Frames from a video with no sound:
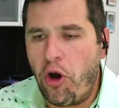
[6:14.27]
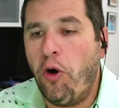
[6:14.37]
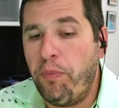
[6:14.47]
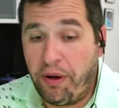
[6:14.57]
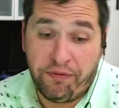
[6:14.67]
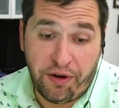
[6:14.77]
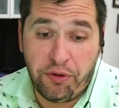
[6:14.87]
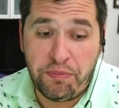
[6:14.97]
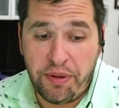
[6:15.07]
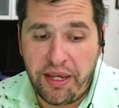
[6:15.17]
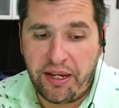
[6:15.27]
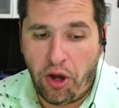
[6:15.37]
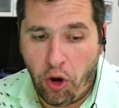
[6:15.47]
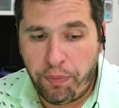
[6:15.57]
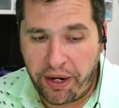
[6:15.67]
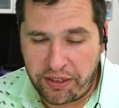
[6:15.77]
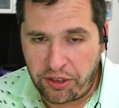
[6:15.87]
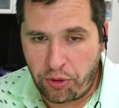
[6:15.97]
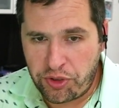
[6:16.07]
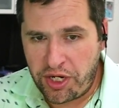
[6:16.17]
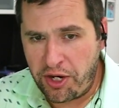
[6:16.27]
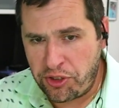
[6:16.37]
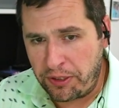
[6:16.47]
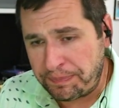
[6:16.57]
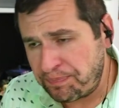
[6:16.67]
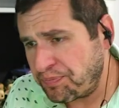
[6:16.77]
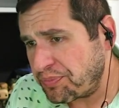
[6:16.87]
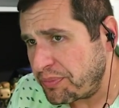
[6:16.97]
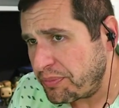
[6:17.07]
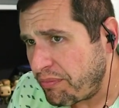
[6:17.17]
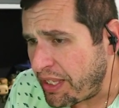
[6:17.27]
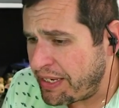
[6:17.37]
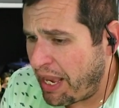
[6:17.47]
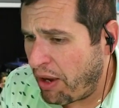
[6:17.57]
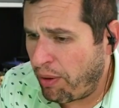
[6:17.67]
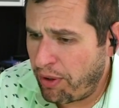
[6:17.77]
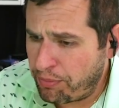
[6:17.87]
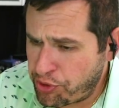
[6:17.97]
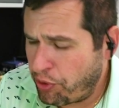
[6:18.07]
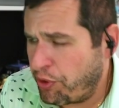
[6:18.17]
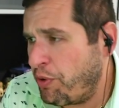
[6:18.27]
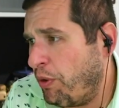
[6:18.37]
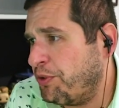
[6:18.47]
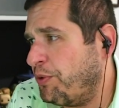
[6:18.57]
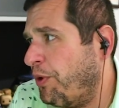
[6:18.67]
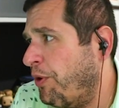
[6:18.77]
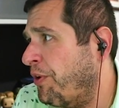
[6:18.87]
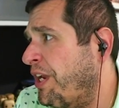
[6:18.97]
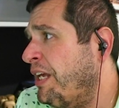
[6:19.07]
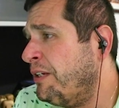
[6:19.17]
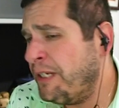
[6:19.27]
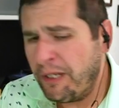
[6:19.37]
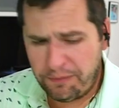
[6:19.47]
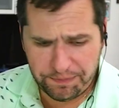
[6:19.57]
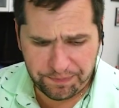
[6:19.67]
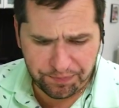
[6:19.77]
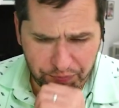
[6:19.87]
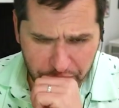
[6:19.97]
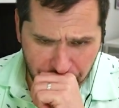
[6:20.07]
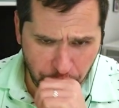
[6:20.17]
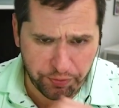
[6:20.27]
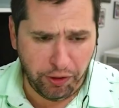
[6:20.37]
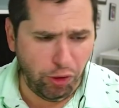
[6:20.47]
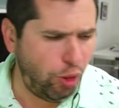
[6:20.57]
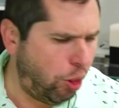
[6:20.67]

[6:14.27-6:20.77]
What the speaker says: a very big OPEC negotiation. Now, I'm sure you also heard, excuse me,